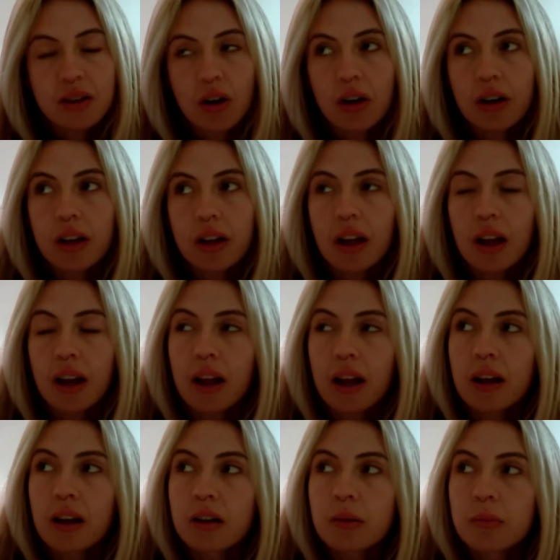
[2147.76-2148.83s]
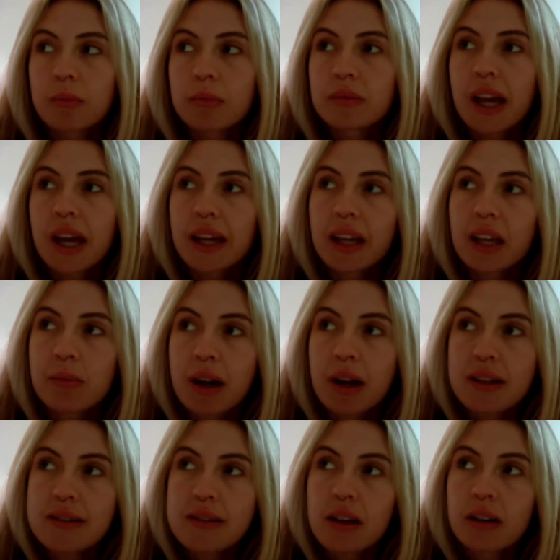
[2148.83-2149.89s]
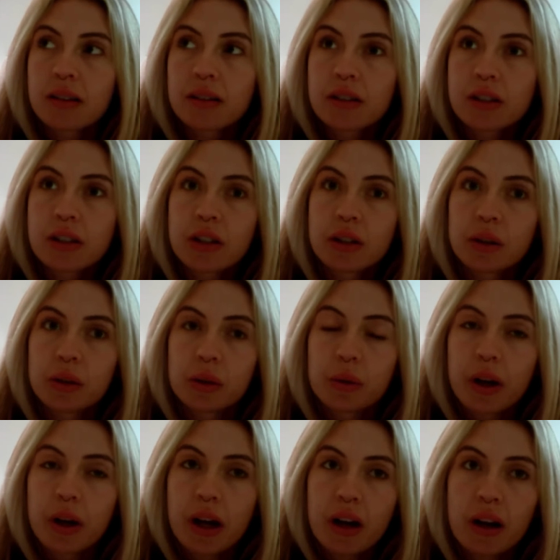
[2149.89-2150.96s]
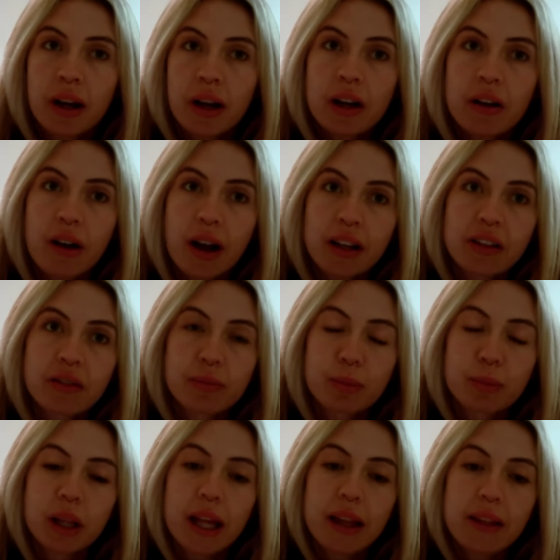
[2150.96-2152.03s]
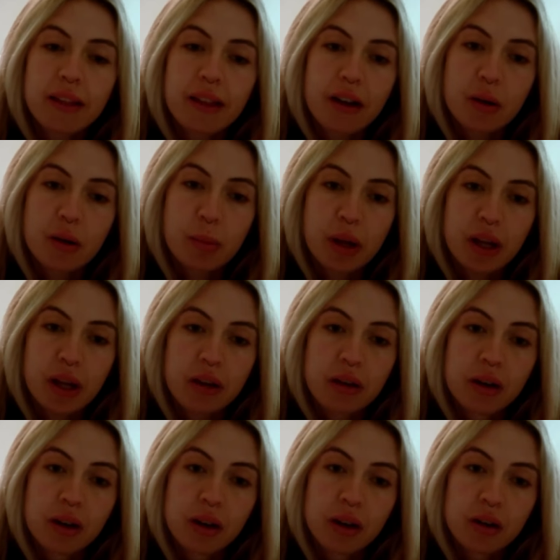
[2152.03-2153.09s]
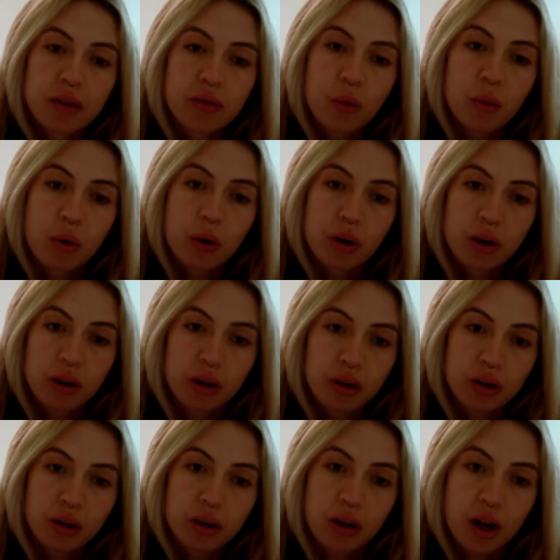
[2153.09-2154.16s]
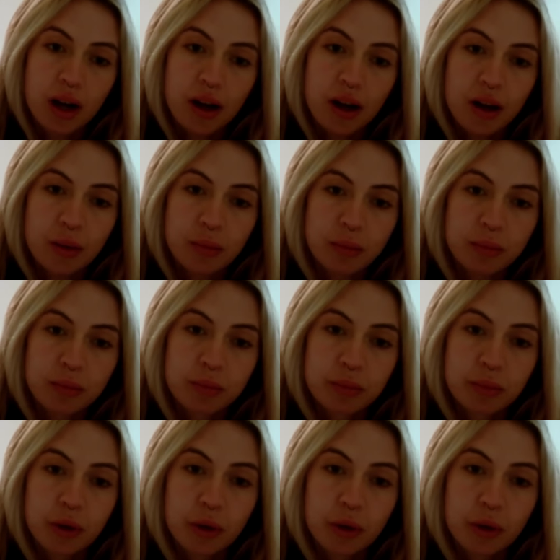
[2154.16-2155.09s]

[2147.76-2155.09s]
started um, taking my son to uh, interactive play therapy for um,